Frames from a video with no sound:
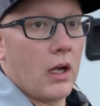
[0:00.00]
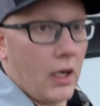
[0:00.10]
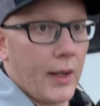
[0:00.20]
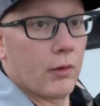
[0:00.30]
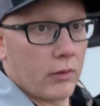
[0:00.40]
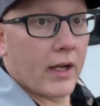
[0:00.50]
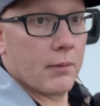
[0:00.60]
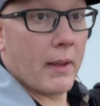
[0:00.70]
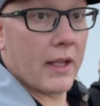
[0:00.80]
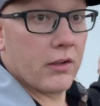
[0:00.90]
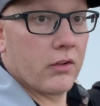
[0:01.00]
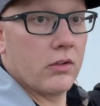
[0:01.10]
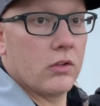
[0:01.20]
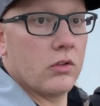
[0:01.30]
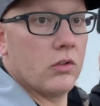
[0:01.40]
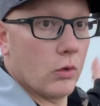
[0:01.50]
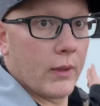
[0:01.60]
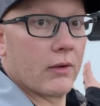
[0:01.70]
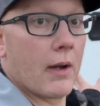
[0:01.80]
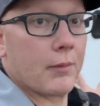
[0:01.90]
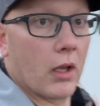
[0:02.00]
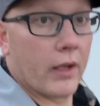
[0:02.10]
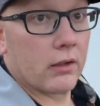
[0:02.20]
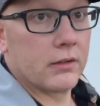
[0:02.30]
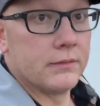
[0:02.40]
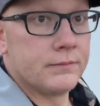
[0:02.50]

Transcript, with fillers: I recommend doing Raptor Liner.